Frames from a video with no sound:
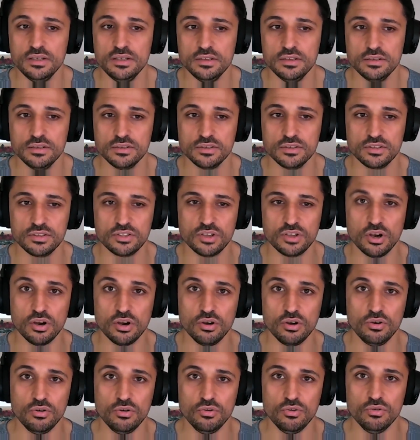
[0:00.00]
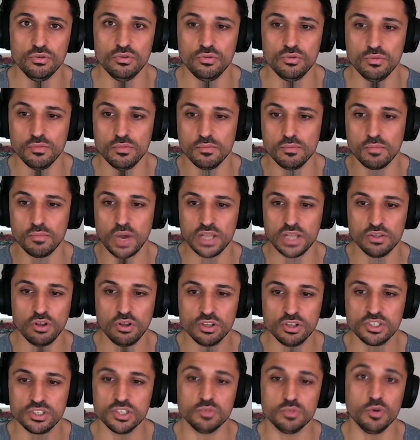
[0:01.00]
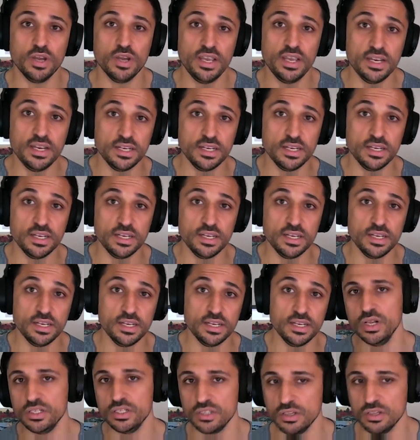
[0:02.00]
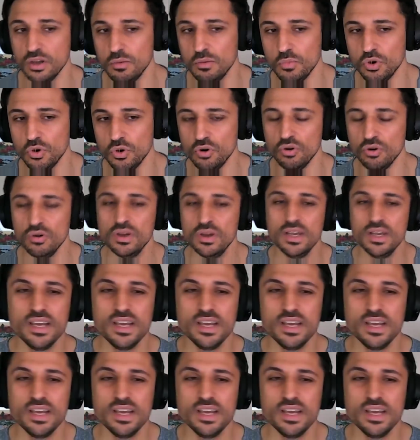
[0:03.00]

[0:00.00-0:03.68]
so my losses were eating into my wins a lot more.